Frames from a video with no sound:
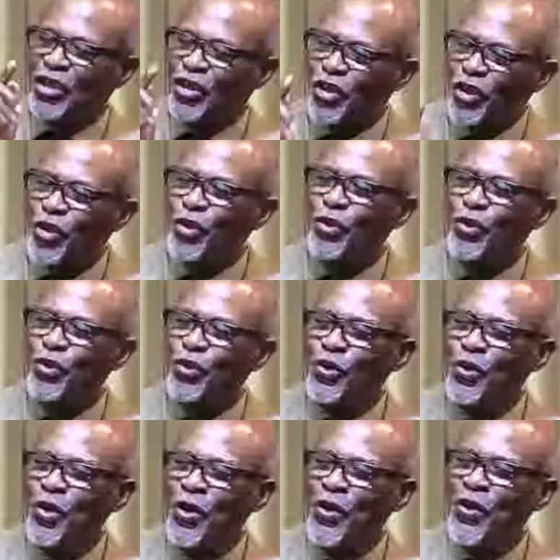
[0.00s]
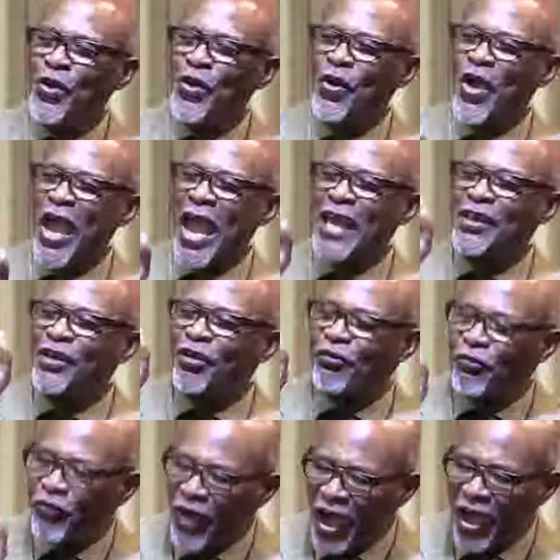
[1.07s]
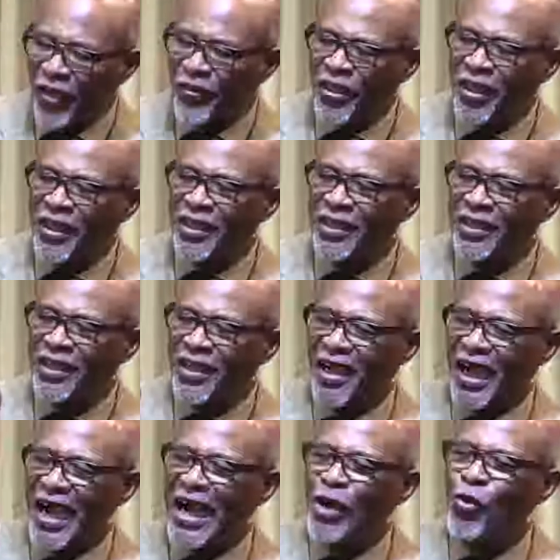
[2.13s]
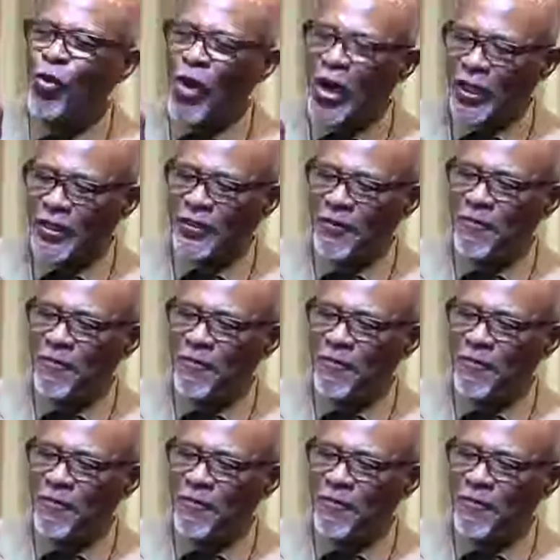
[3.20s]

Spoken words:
you and the Father are one.